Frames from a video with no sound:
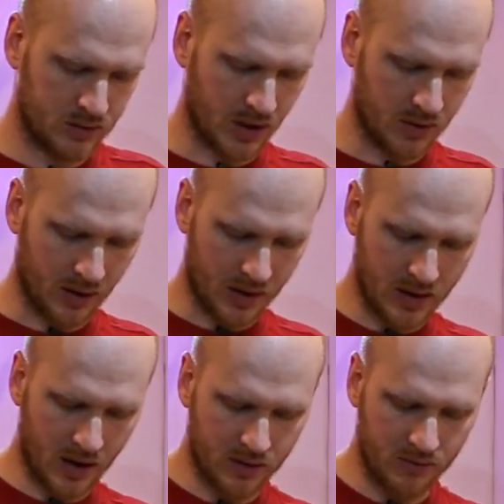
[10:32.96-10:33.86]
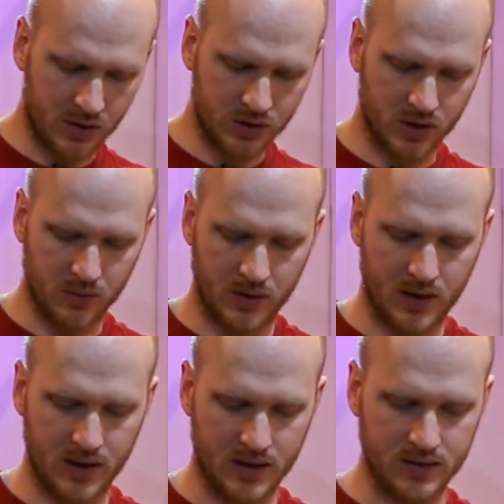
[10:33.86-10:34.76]
So another issue with
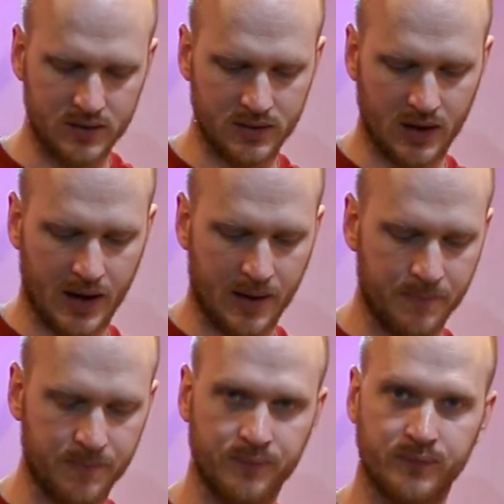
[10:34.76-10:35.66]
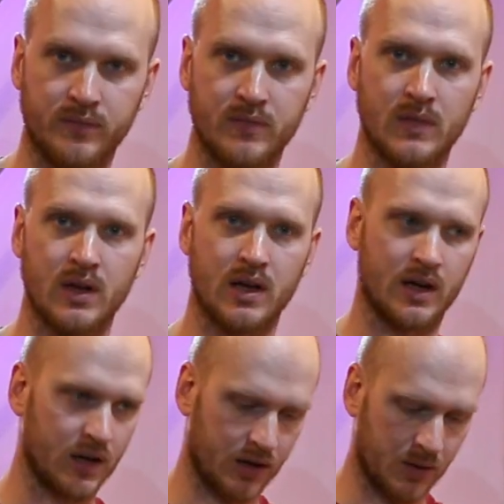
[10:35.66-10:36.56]
these, I
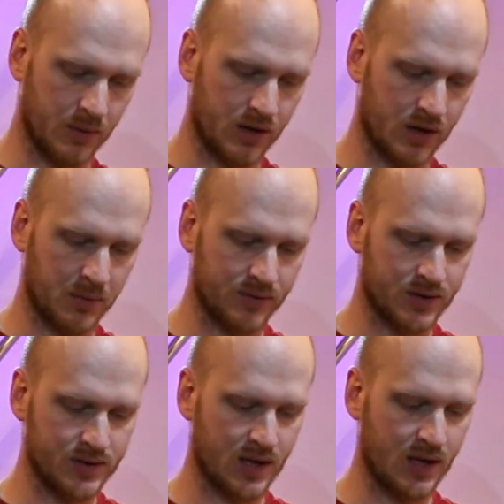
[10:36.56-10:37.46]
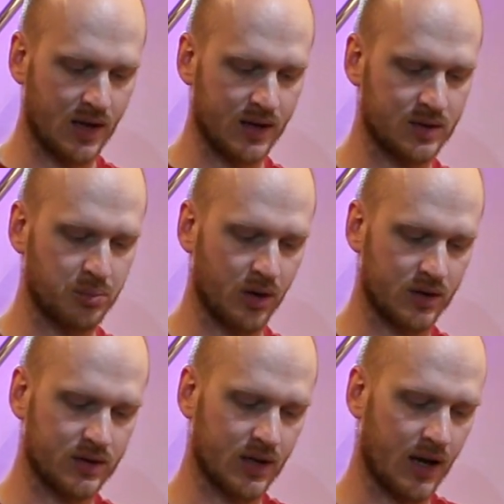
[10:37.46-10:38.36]
don't know whether you're going to be able to see this,
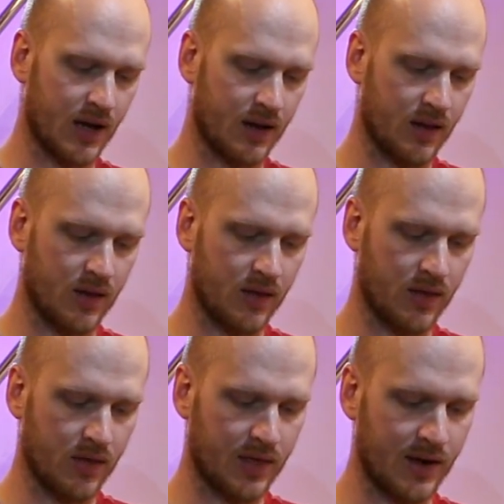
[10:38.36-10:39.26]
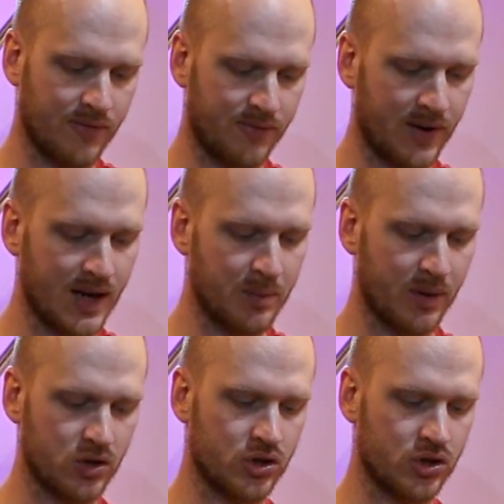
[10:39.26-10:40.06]
but they feel a bit